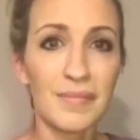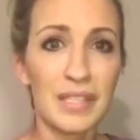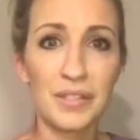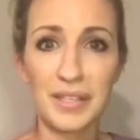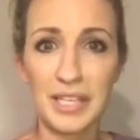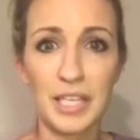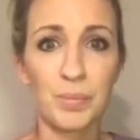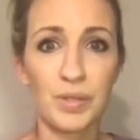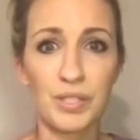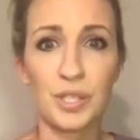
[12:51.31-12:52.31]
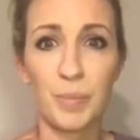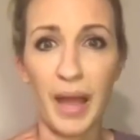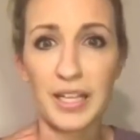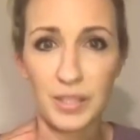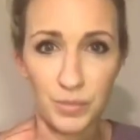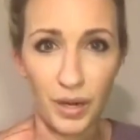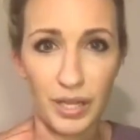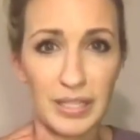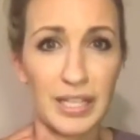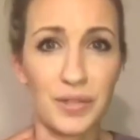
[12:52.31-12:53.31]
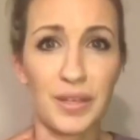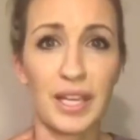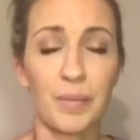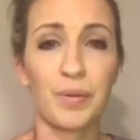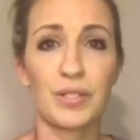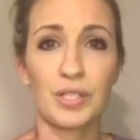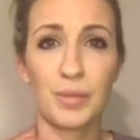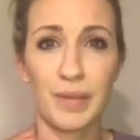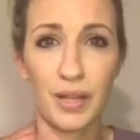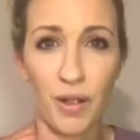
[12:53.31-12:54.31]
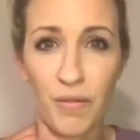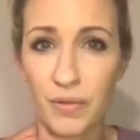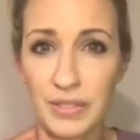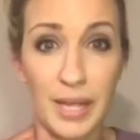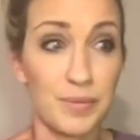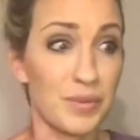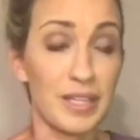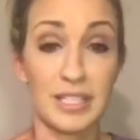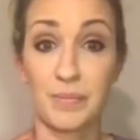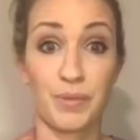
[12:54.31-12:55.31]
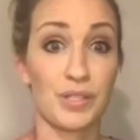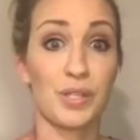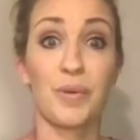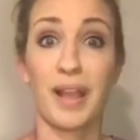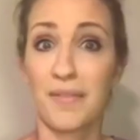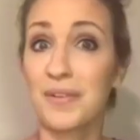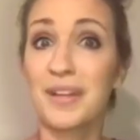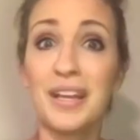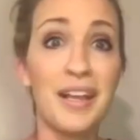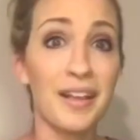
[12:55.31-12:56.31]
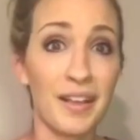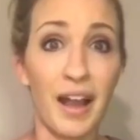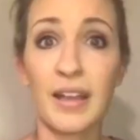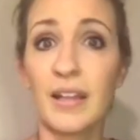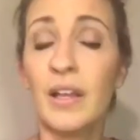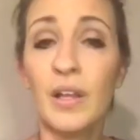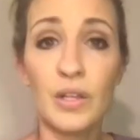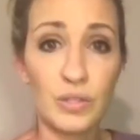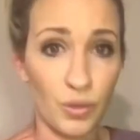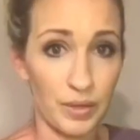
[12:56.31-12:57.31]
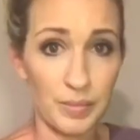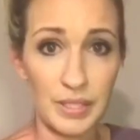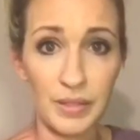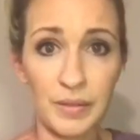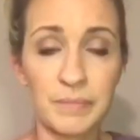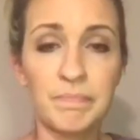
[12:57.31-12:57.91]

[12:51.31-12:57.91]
So that he could pursue passion projects, so he could pursue being home full time, so he could just pursue whatever God told him to.